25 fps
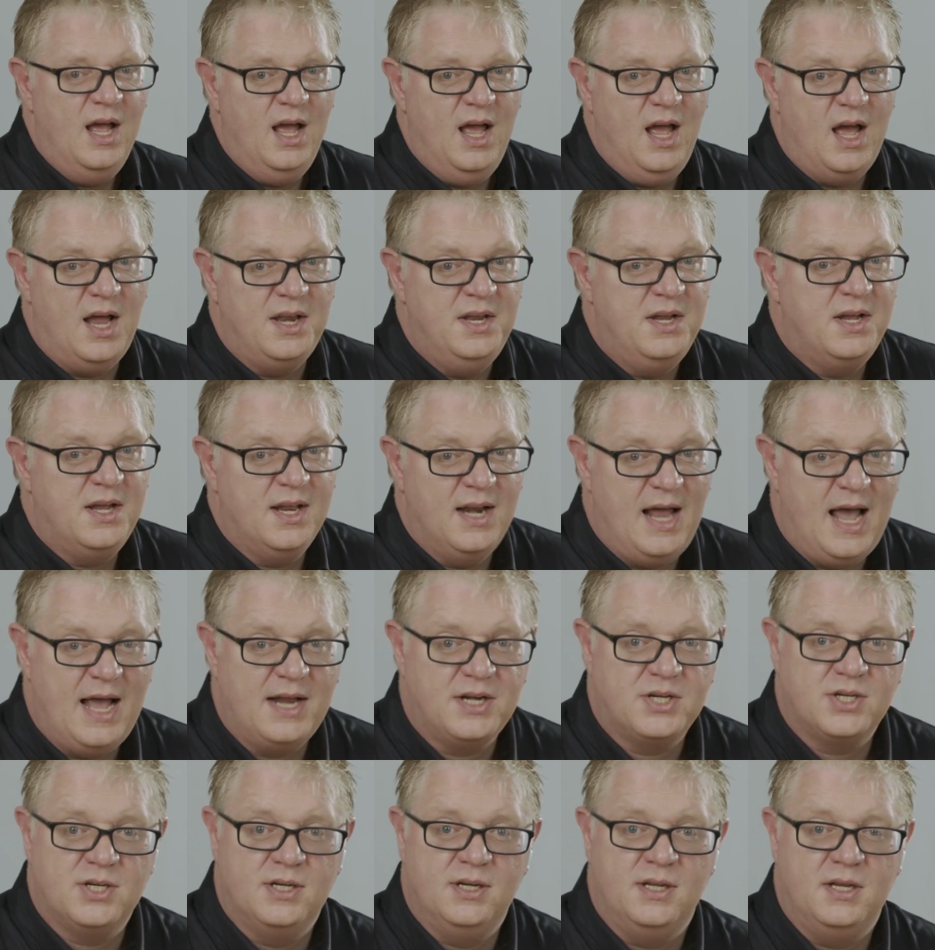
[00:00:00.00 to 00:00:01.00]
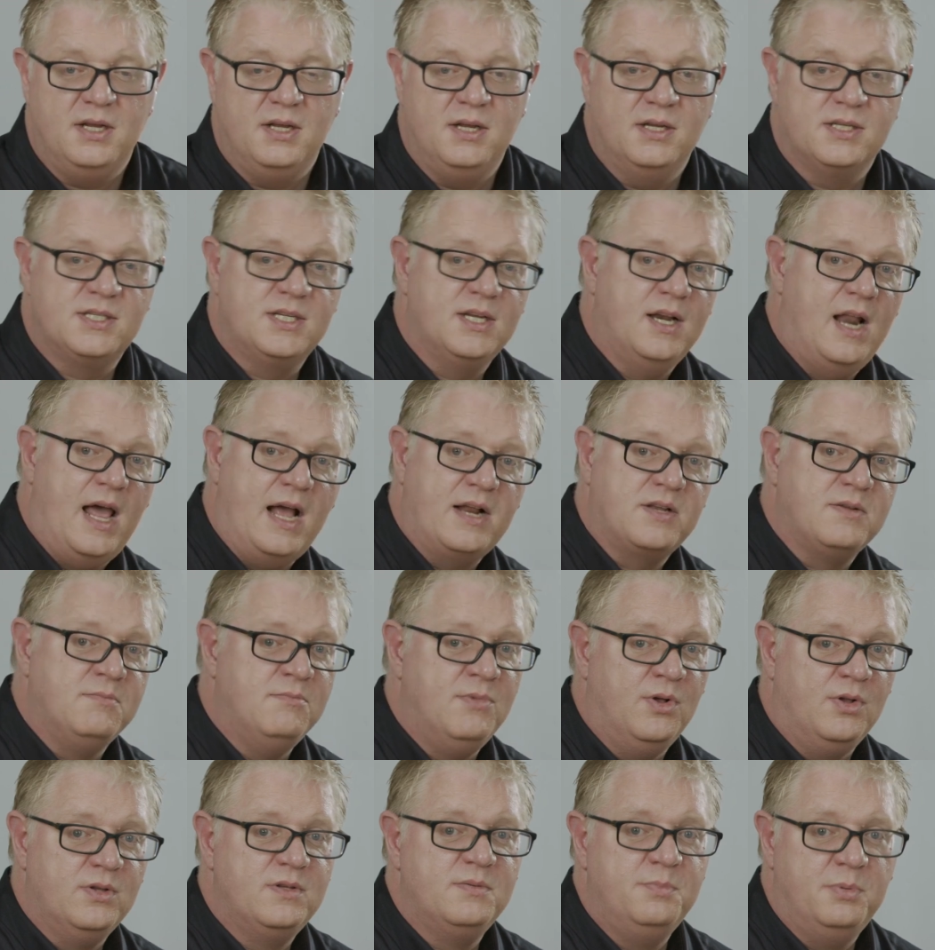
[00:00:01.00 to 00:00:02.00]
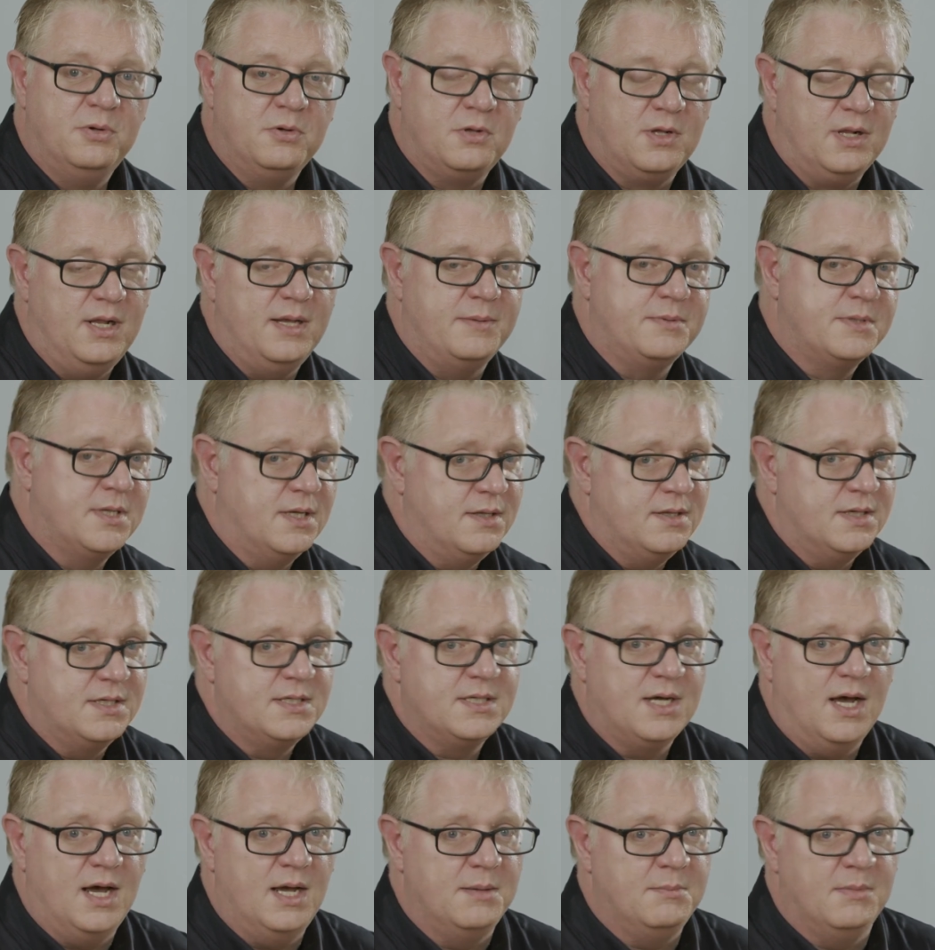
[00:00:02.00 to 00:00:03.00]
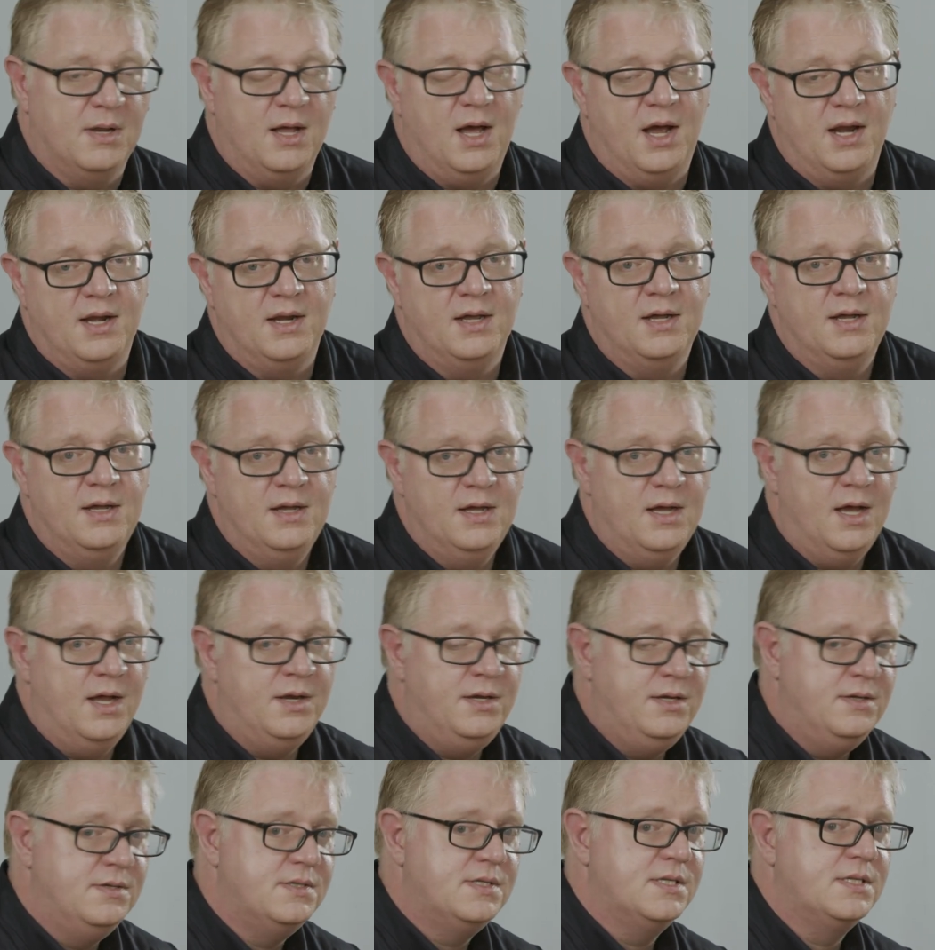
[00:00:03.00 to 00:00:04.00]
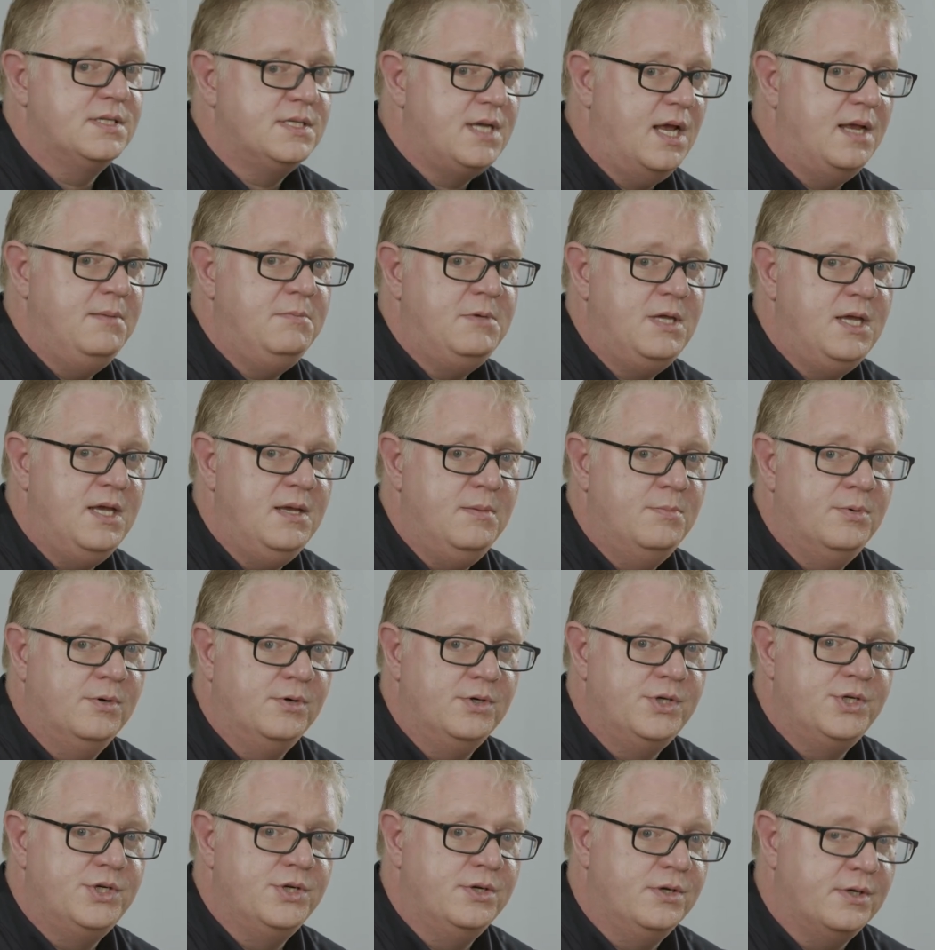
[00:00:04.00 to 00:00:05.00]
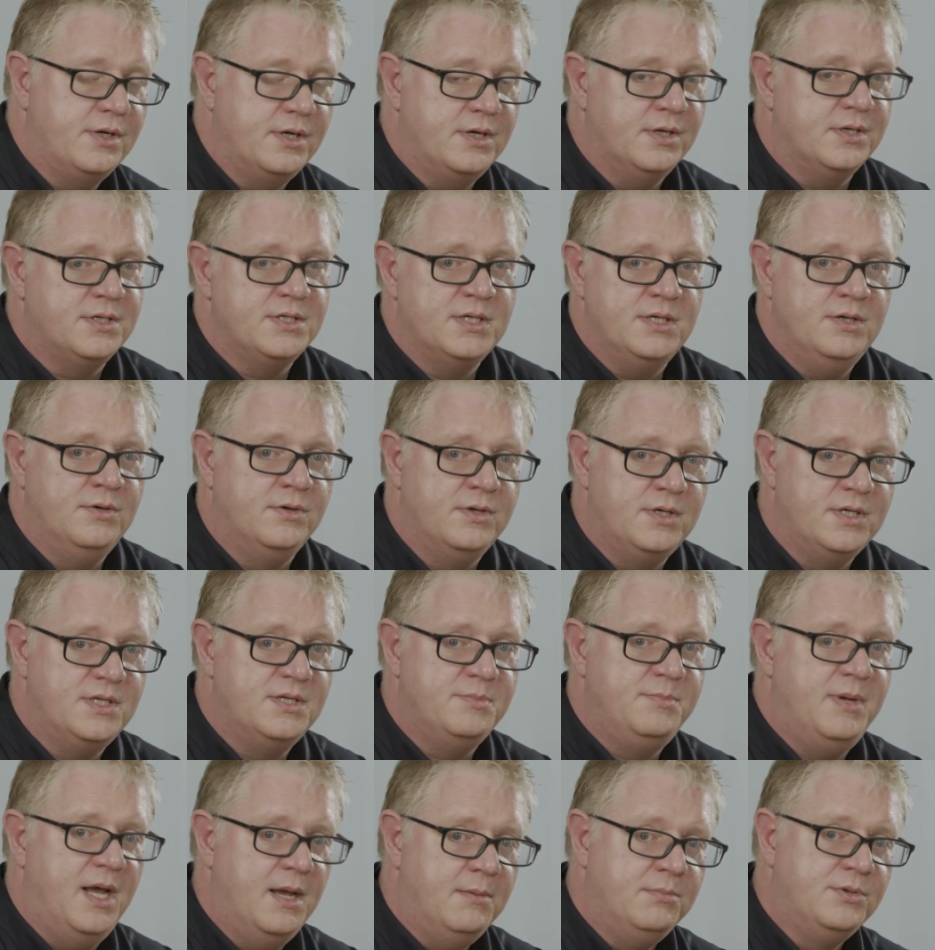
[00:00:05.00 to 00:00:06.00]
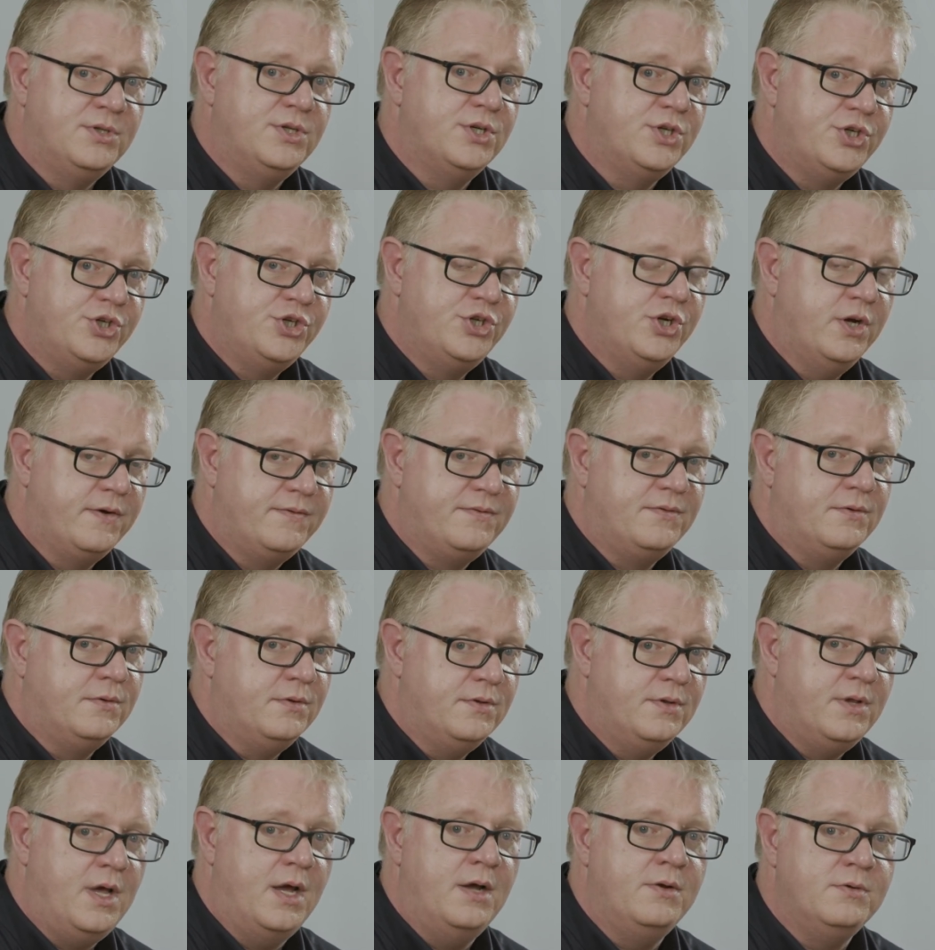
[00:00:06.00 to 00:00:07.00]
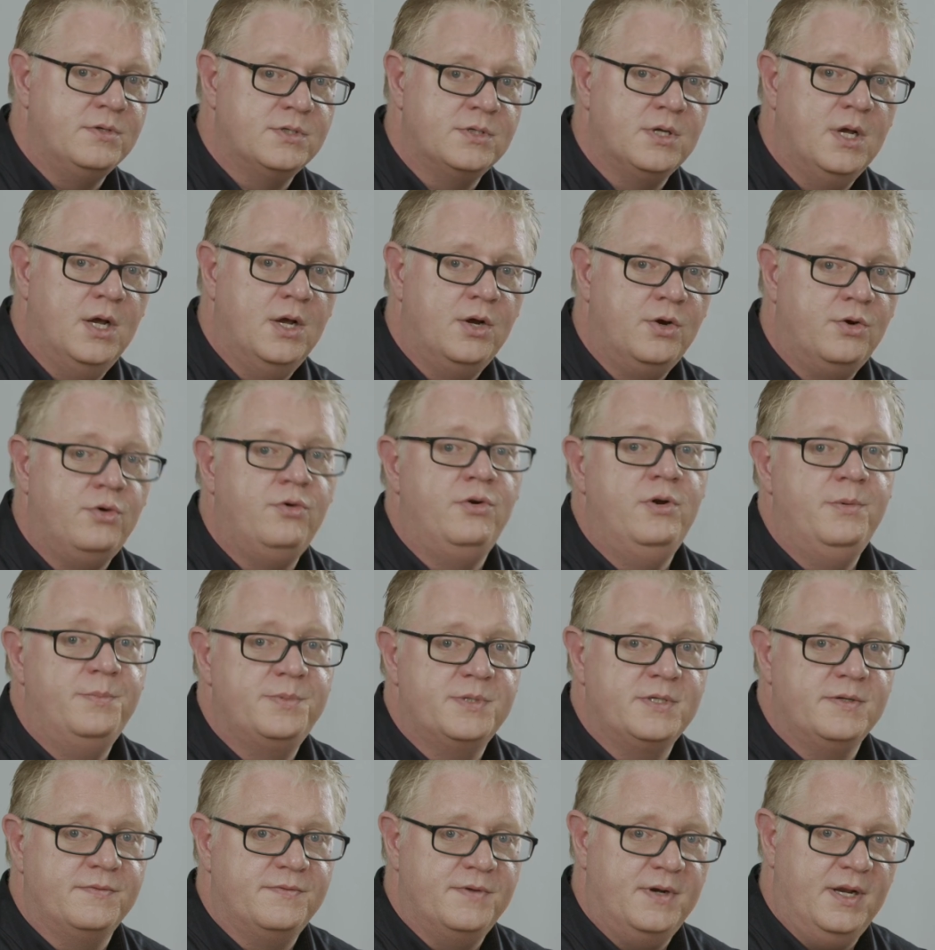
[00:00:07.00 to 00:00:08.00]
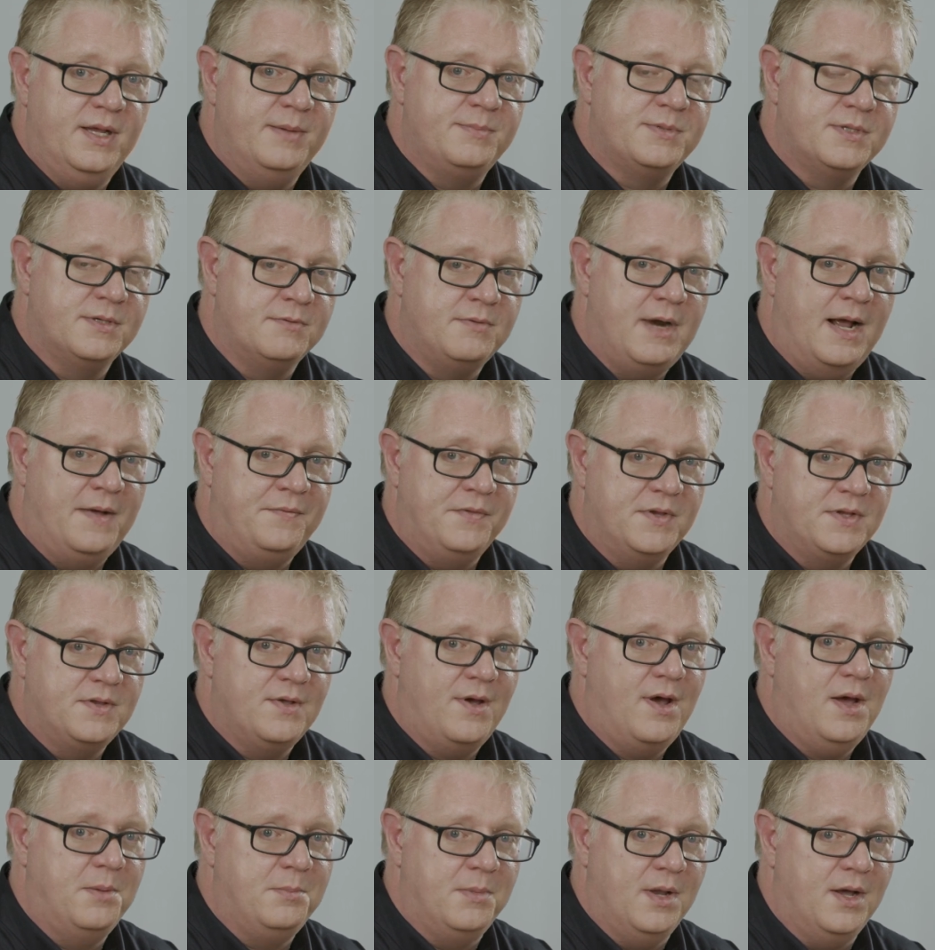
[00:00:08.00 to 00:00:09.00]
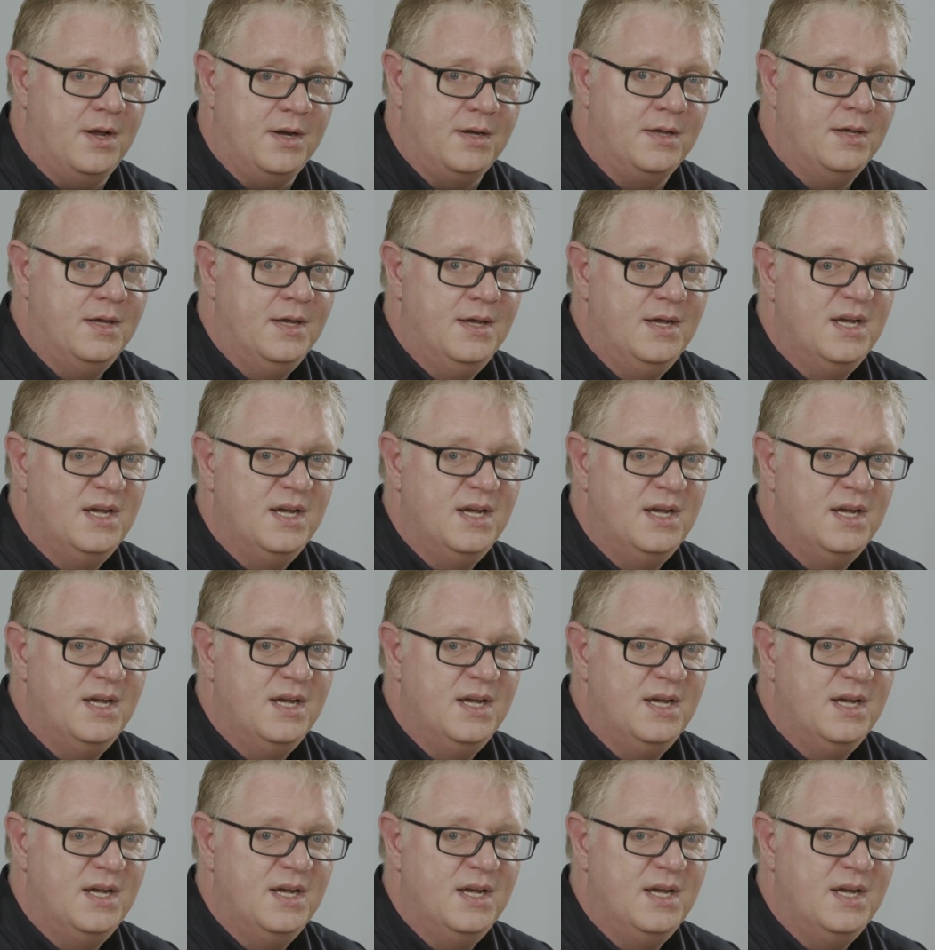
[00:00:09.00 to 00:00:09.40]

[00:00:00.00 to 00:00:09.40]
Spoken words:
And you can actually select multiple clips on the timeline and use the same keyboard shortcuts in order to be able to shuffle those groups of clips around the timeline.